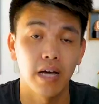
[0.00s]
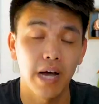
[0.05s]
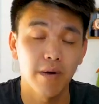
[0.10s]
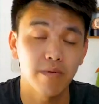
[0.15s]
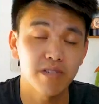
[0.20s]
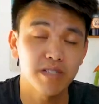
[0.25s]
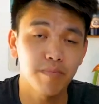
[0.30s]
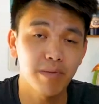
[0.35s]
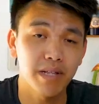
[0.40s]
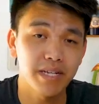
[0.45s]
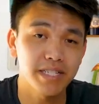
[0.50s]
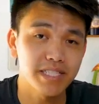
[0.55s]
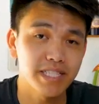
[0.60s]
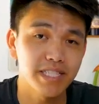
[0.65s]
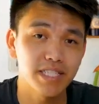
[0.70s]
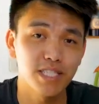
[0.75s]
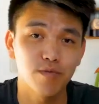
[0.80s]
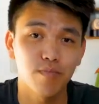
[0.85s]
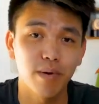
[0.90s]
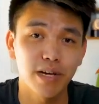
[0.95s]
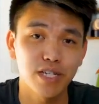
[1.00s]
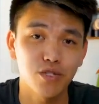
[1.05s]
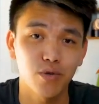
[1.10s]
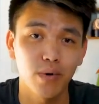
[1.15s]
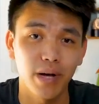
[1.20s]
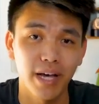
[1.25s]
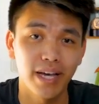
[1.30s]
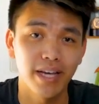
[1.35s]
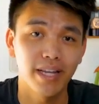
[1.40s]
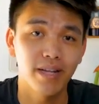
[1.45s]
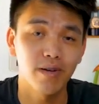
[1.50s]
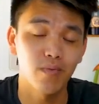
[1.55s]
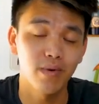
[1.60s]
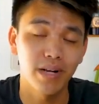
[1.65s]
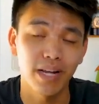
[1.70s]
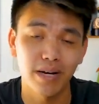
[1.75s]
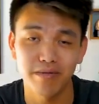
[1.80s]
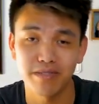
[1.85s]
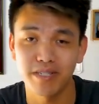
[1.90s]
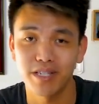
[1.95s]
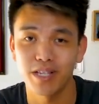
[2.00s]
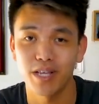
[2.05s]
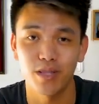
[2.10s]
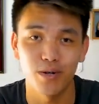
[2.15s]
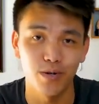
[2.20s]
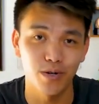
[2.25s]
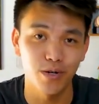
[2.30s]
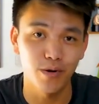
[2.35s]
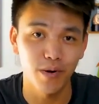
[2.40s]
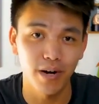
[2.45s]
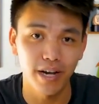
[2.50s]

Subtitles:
I was placed in special ed when I was in the 3rd